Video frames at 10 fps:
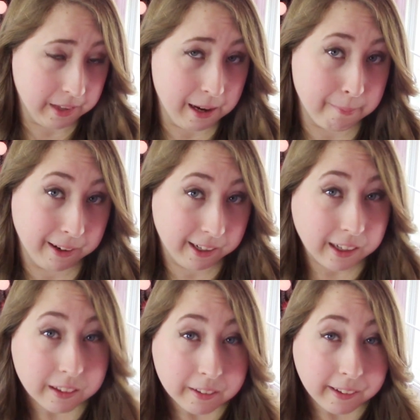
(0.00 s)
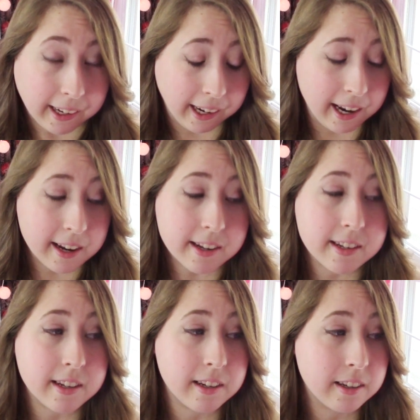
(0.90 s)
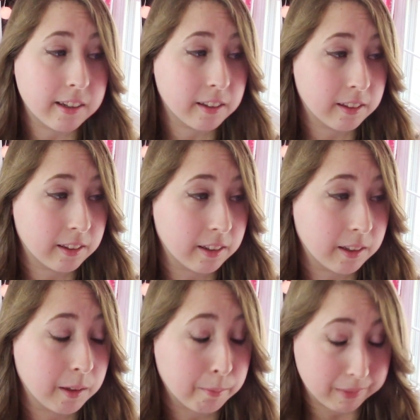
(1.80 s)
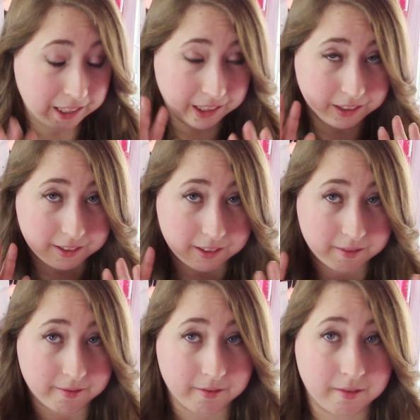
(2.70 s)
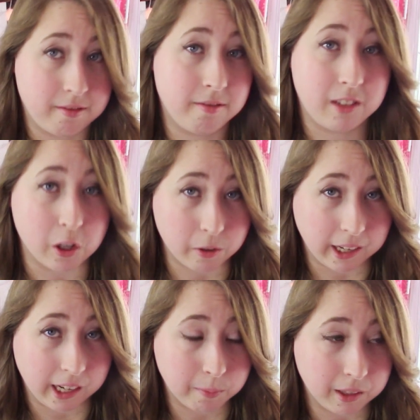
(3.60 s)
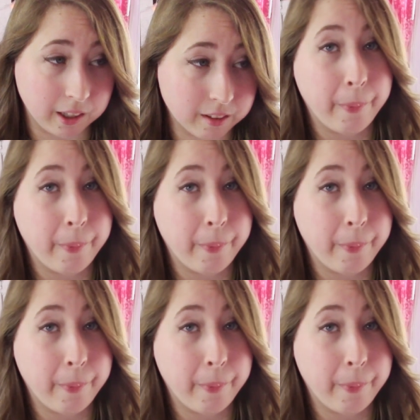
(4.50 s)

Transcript: I might get a little hate. Please don't hate me.